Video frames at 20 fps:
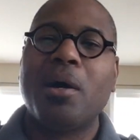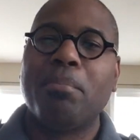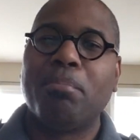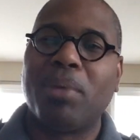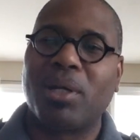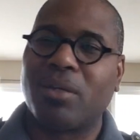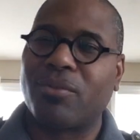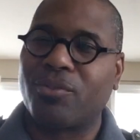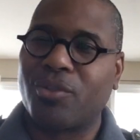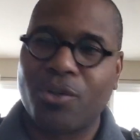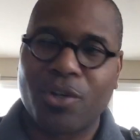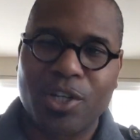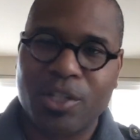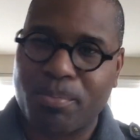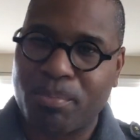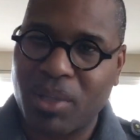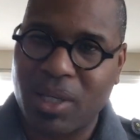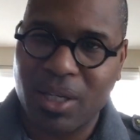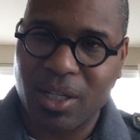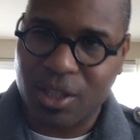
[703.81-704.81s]
But of course,
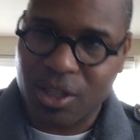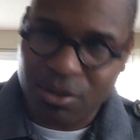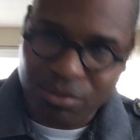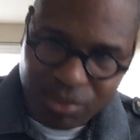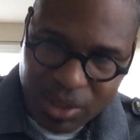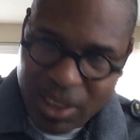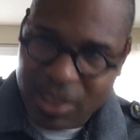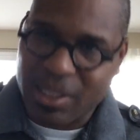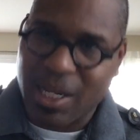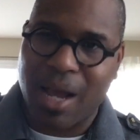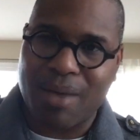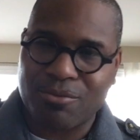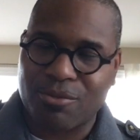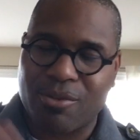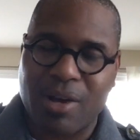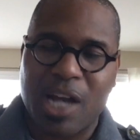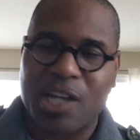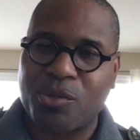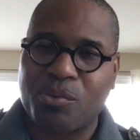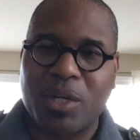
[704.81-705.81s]
being a three-time
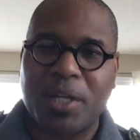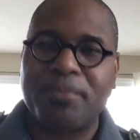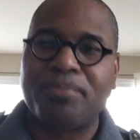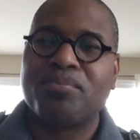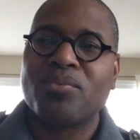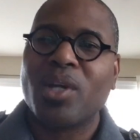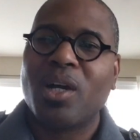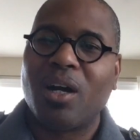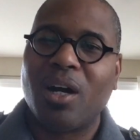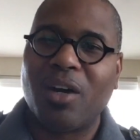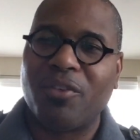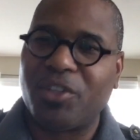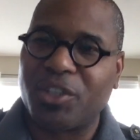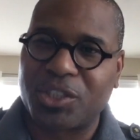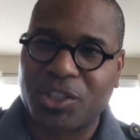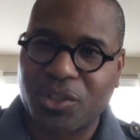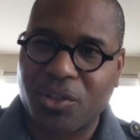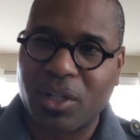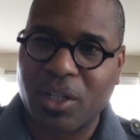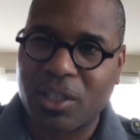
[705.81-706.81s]
graduate of
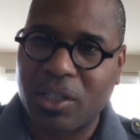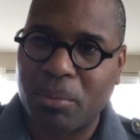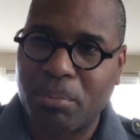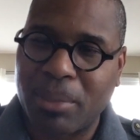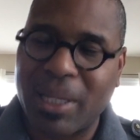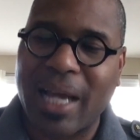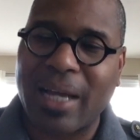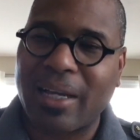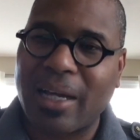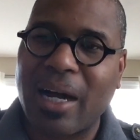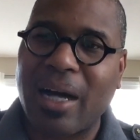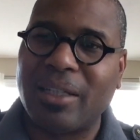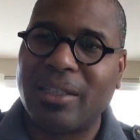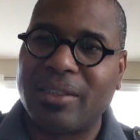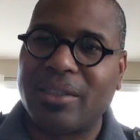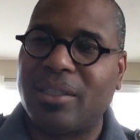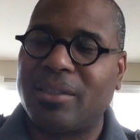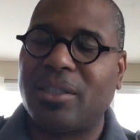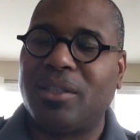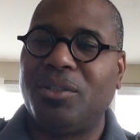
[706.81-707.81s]
historically black
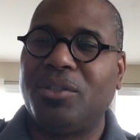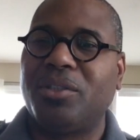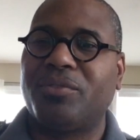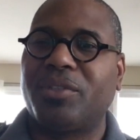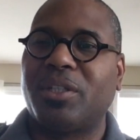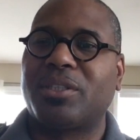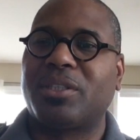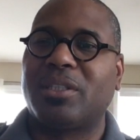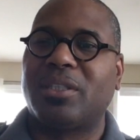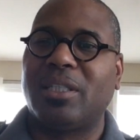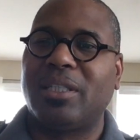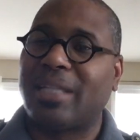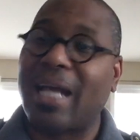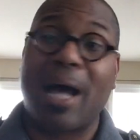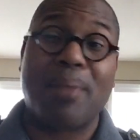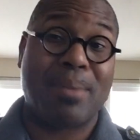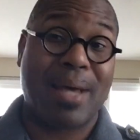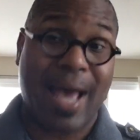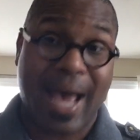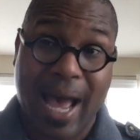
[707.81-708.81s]
colleges and universities,
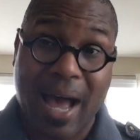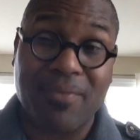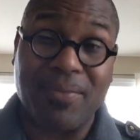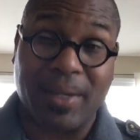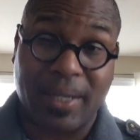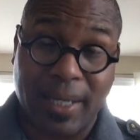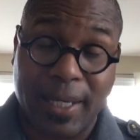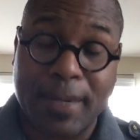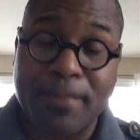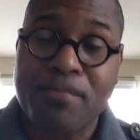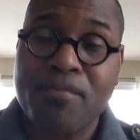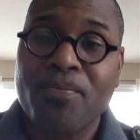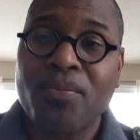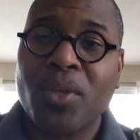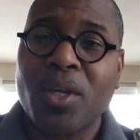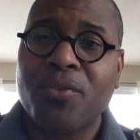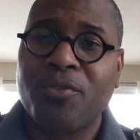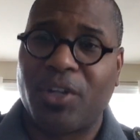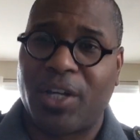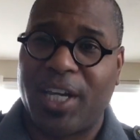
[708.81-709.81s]
I'm an advocate
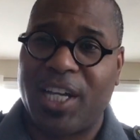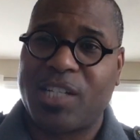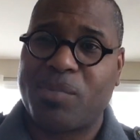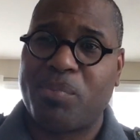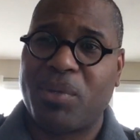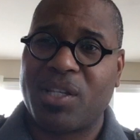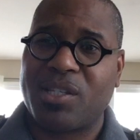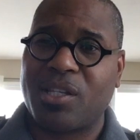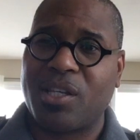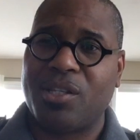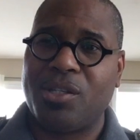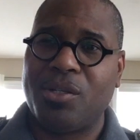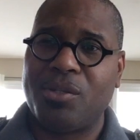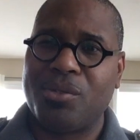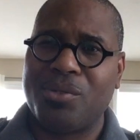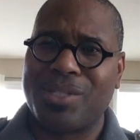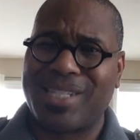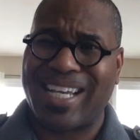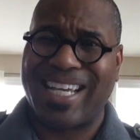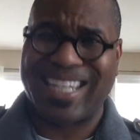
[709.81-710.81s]
for
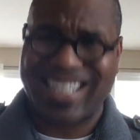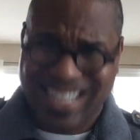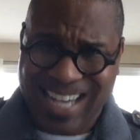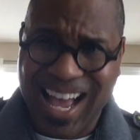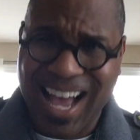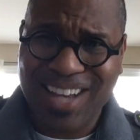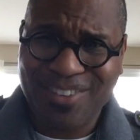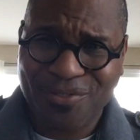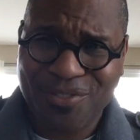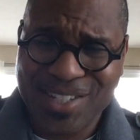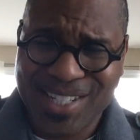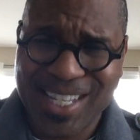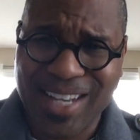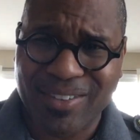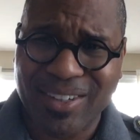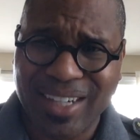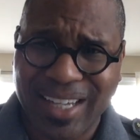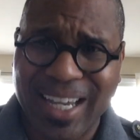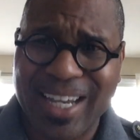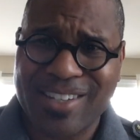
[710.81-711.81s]
HBCUs and not for
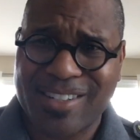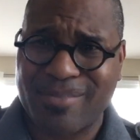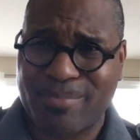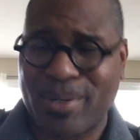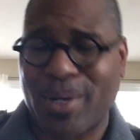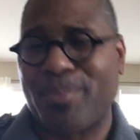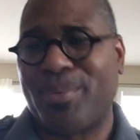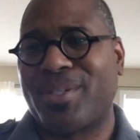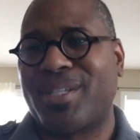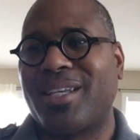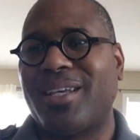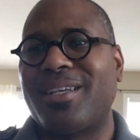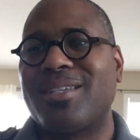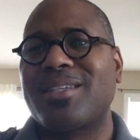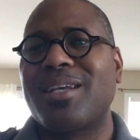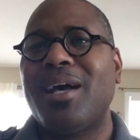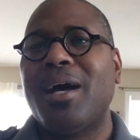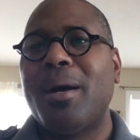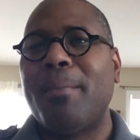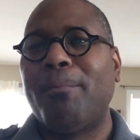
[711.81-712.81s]
segregation
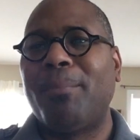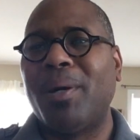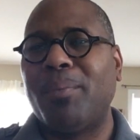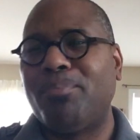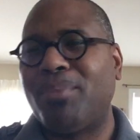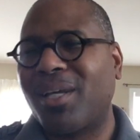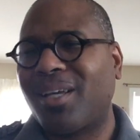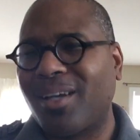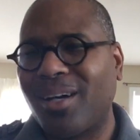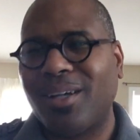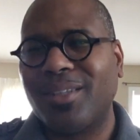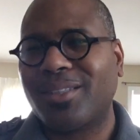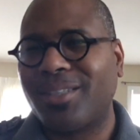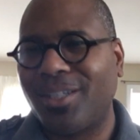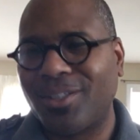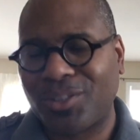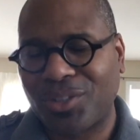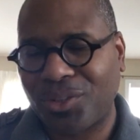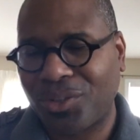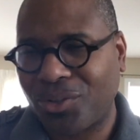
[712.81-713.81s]
purposes, but because
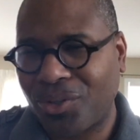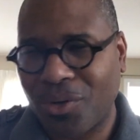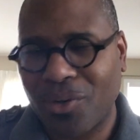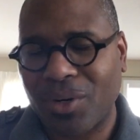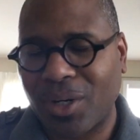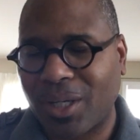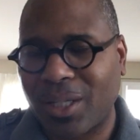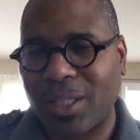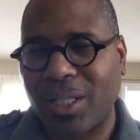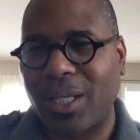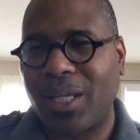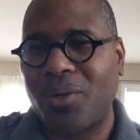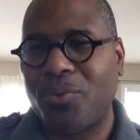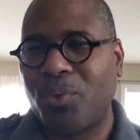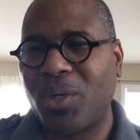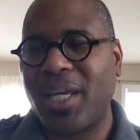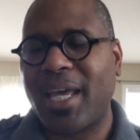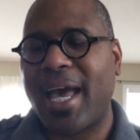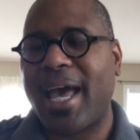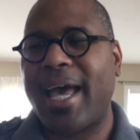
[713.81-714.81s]
historically
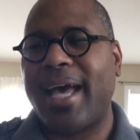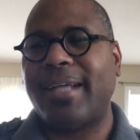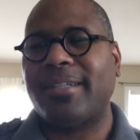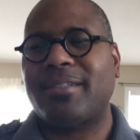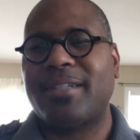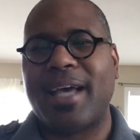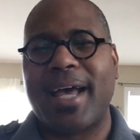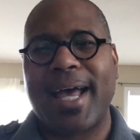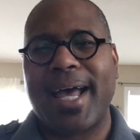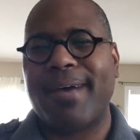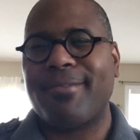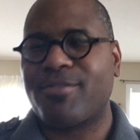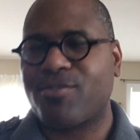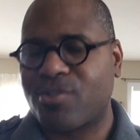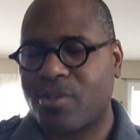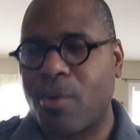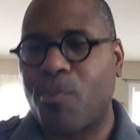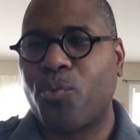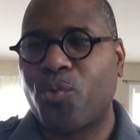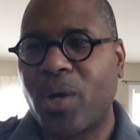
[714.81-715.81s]
we had to have
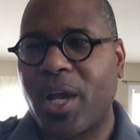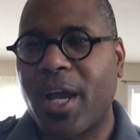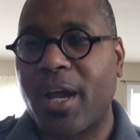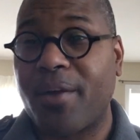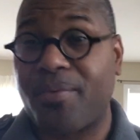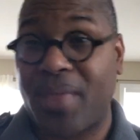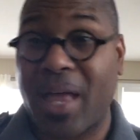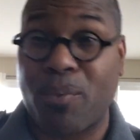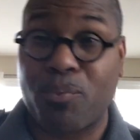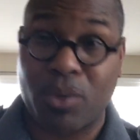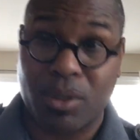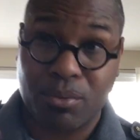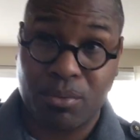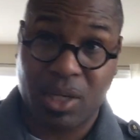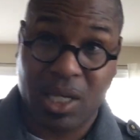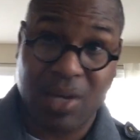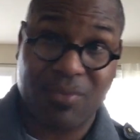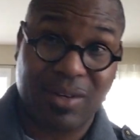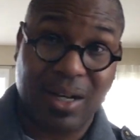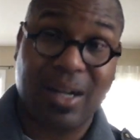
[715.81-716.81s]
somewhere that
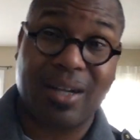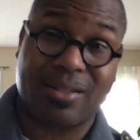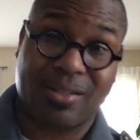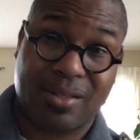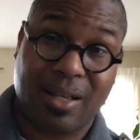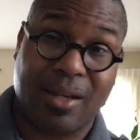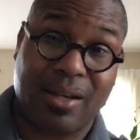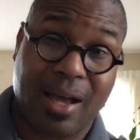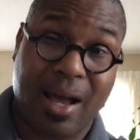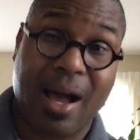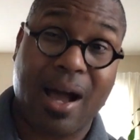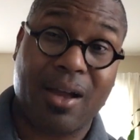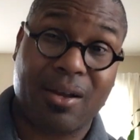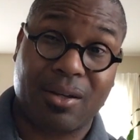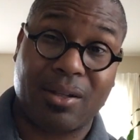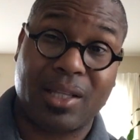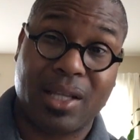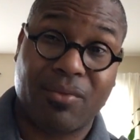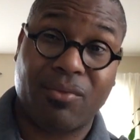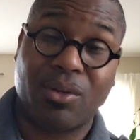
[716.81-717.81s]
would give us that
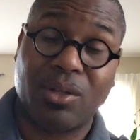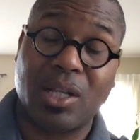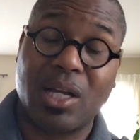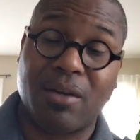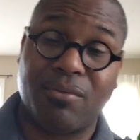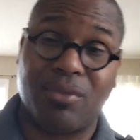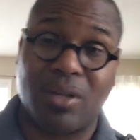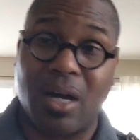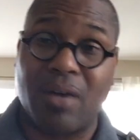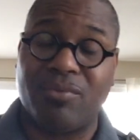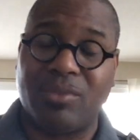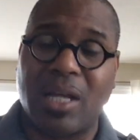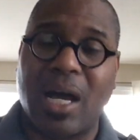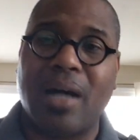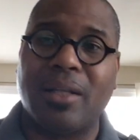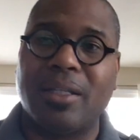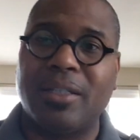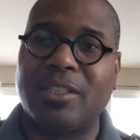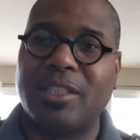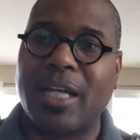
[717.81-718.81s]
higher level of, of
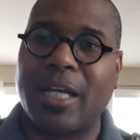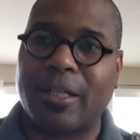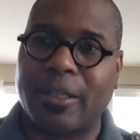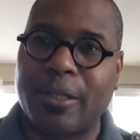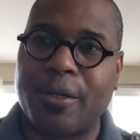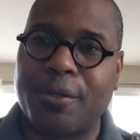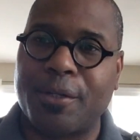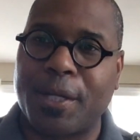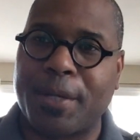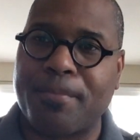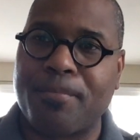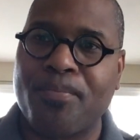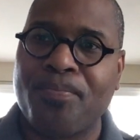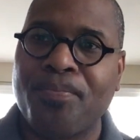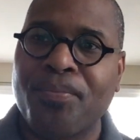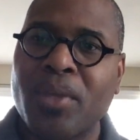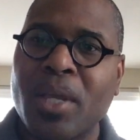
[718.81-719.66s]
knowledge and learning.